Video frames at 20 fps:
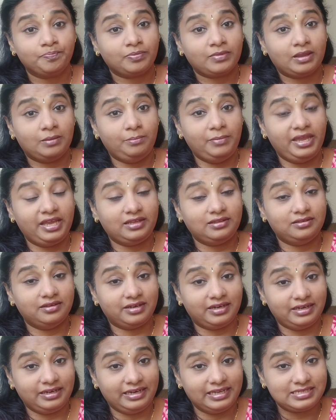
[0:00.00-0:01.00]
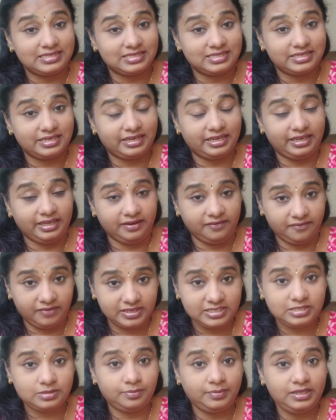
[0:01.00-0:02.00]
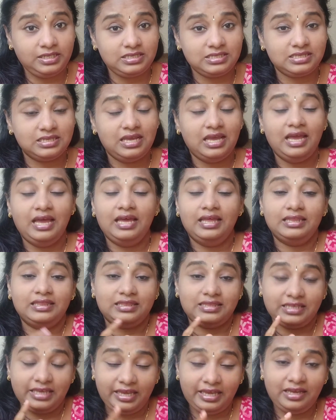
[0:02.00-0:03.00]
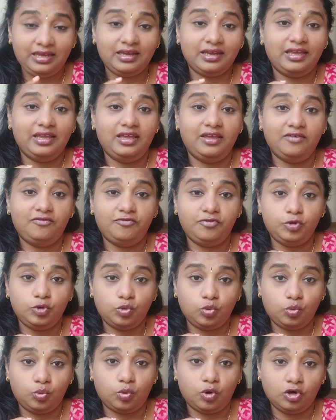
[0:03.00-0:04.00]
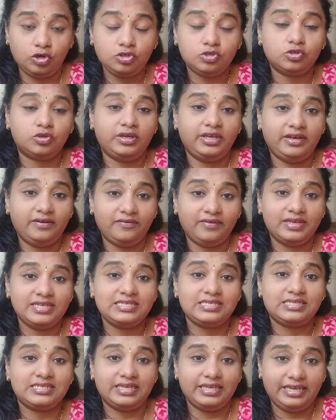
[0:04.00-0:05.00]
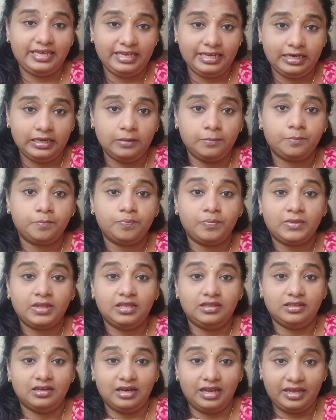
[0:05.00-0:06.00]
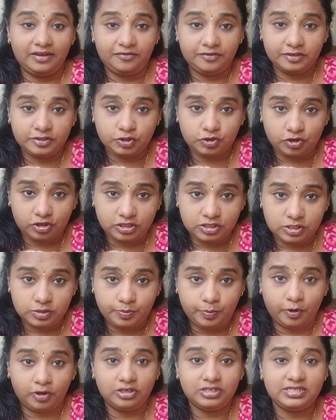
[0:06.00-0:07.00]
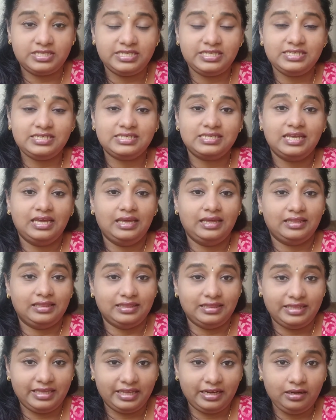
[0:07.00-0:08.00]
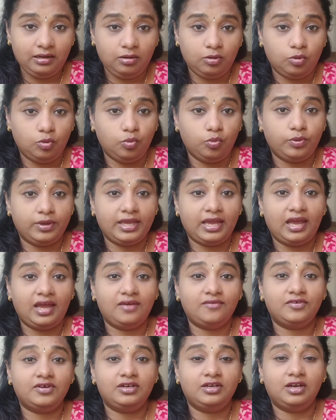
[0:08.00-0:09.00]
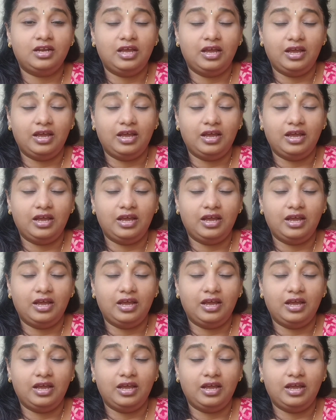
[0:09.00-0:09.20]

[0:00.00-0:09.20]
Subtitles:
make the necessary investments, think if you want to invest in the life insurance policies, then we have an